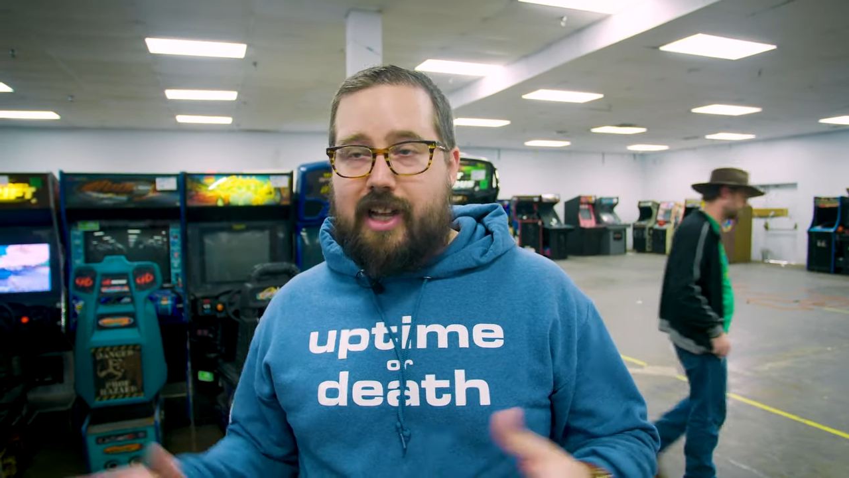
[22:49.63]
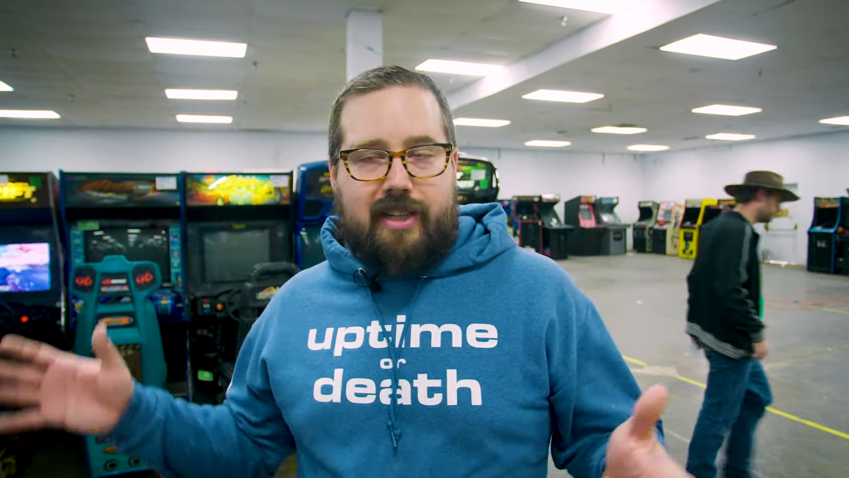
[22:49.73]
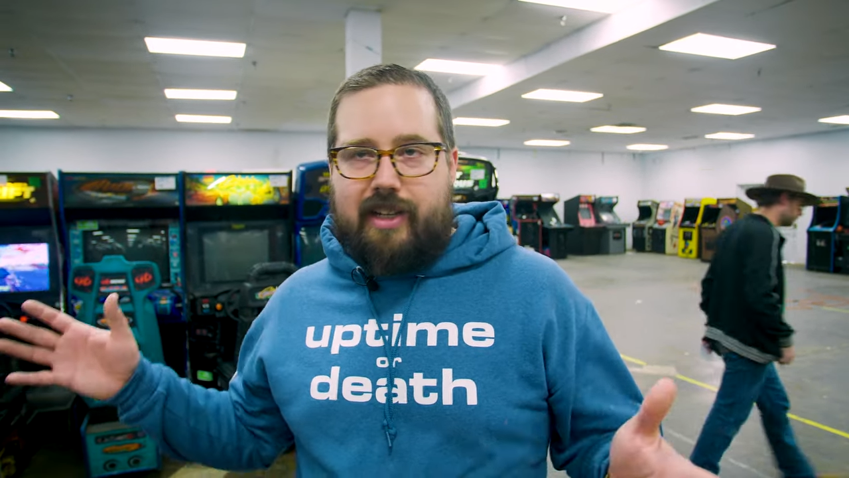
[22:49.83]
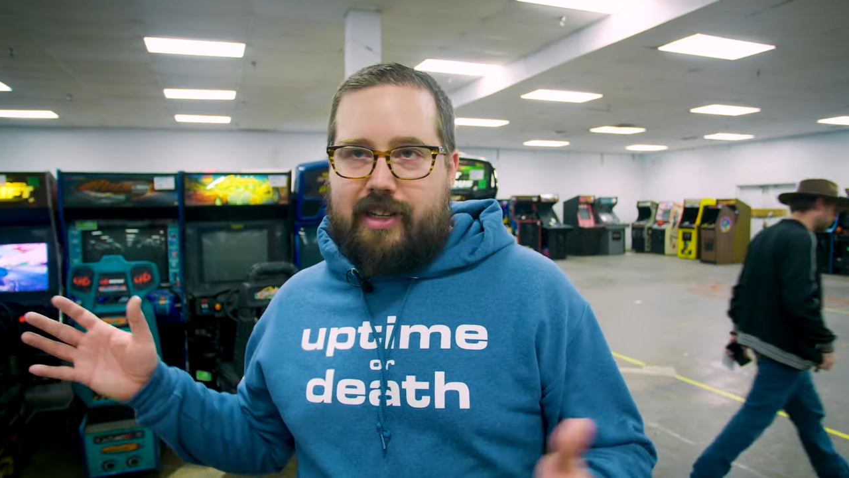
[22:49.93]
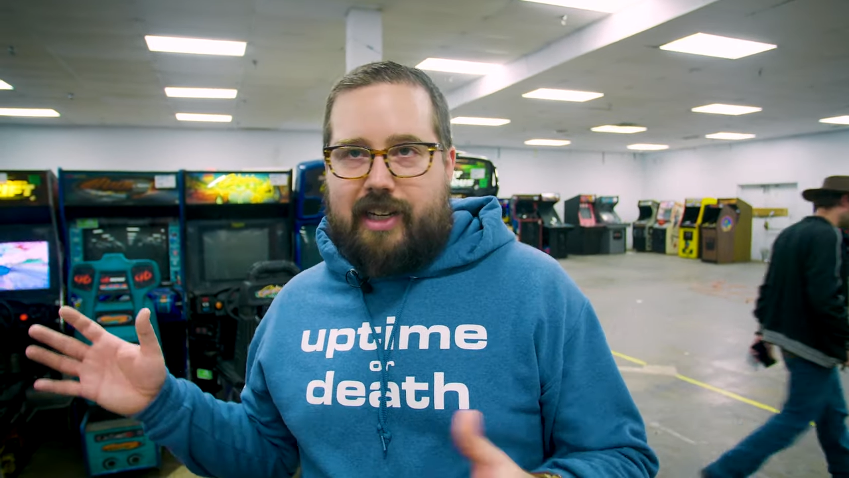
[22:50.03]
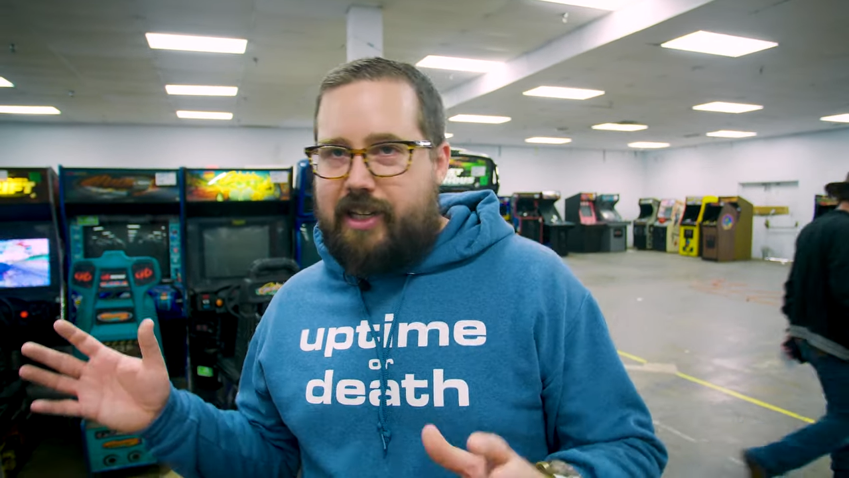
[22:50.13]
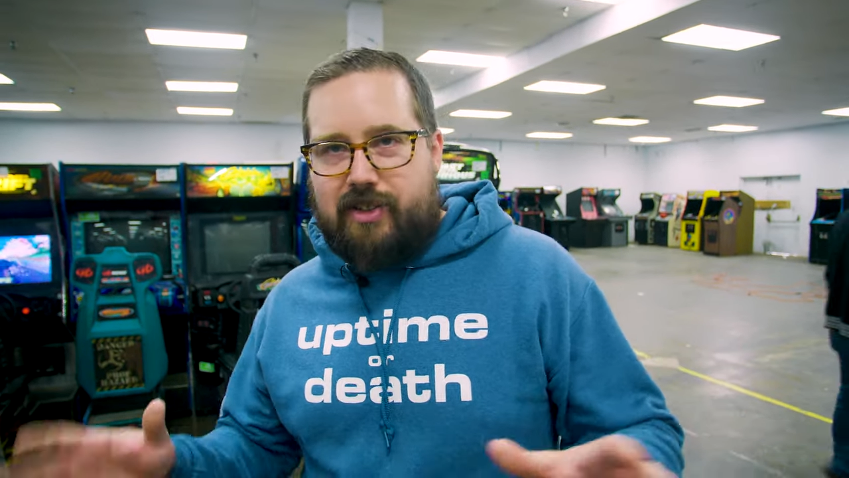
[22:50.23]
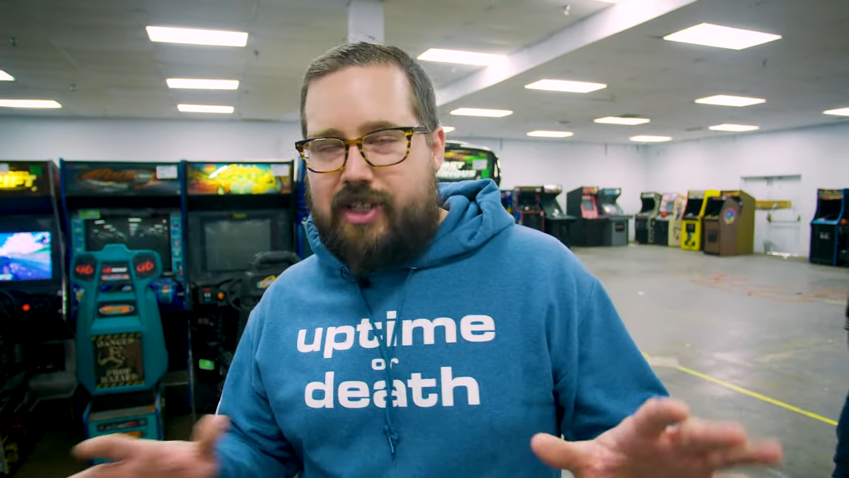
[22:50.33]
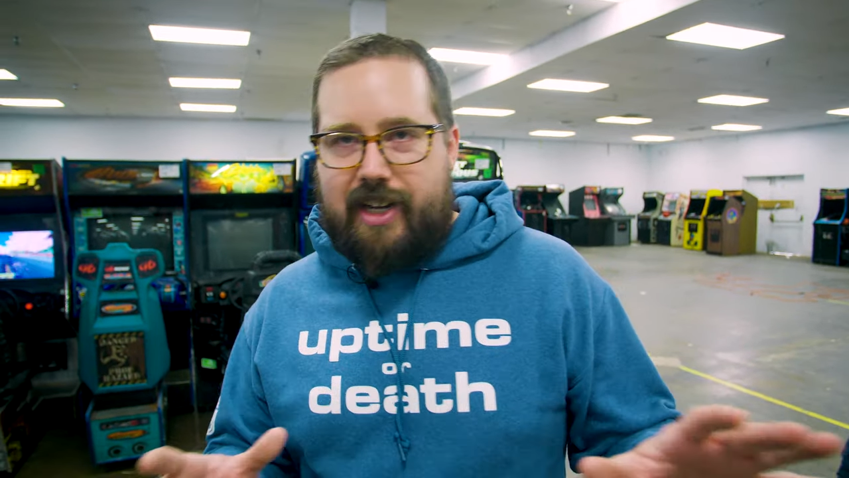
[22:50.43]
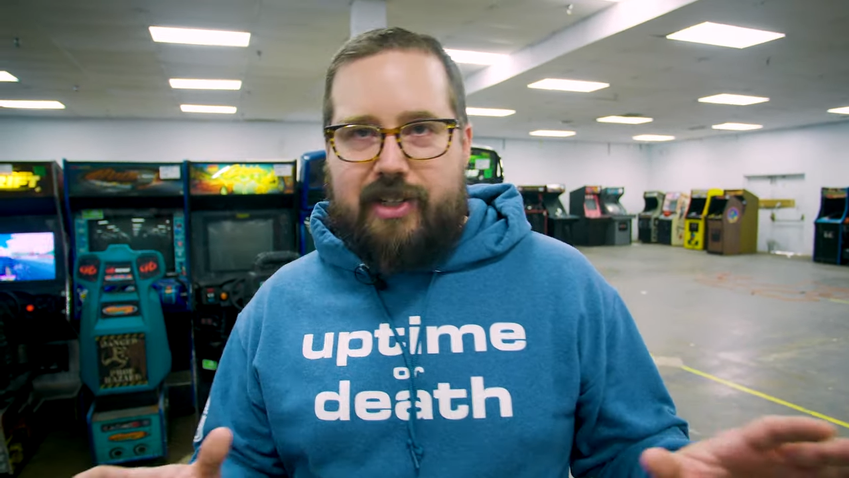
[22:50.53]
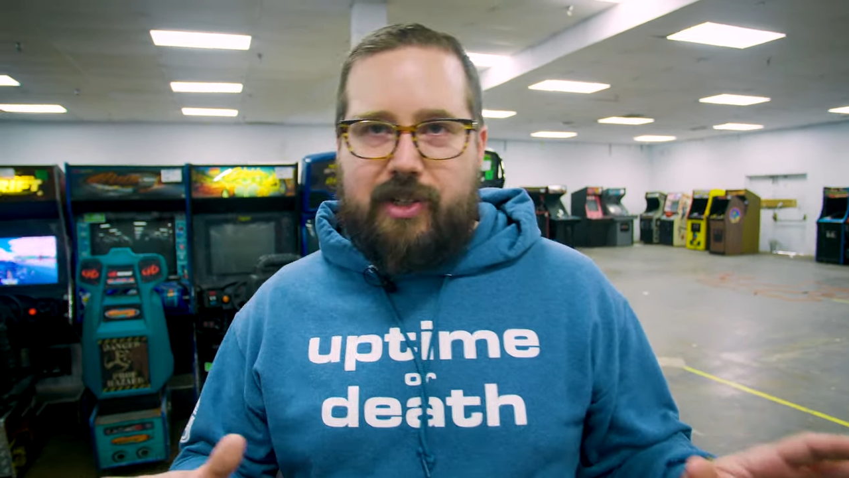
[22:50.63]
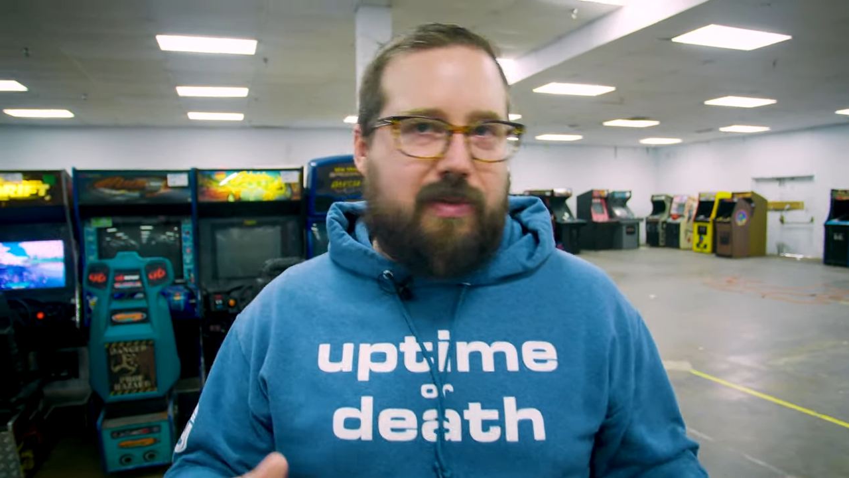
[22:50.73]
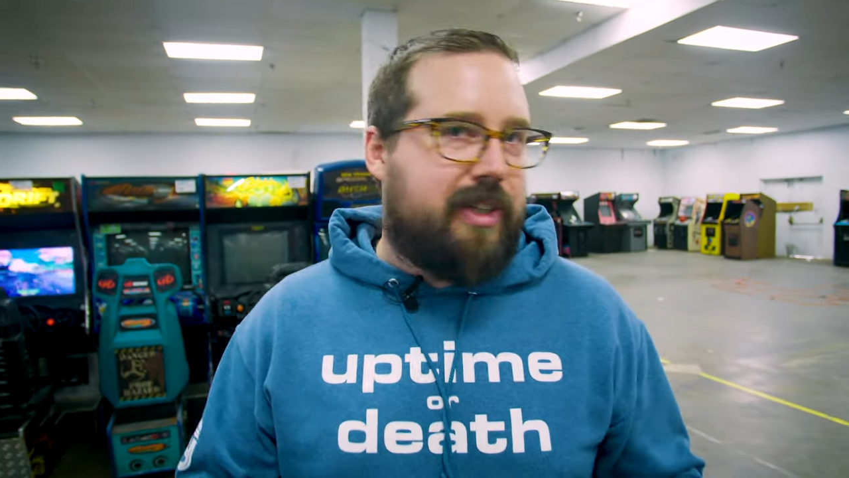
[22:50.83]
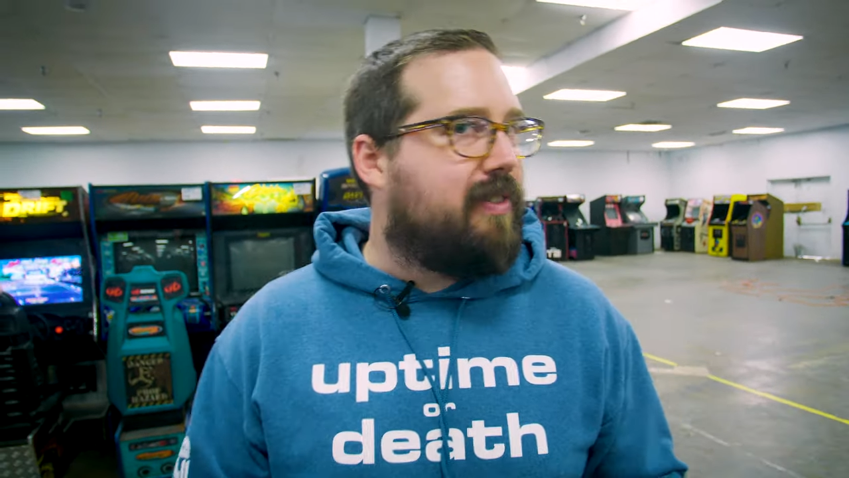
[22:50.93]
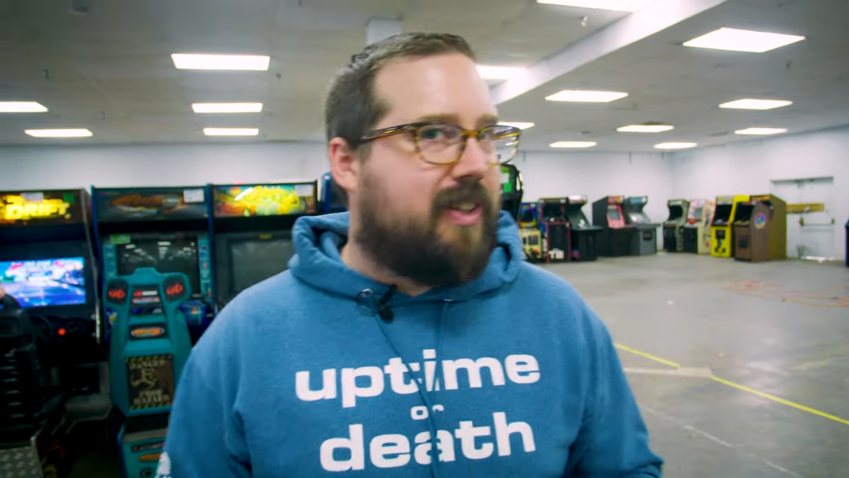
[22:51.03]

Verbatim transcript: Not that either side should really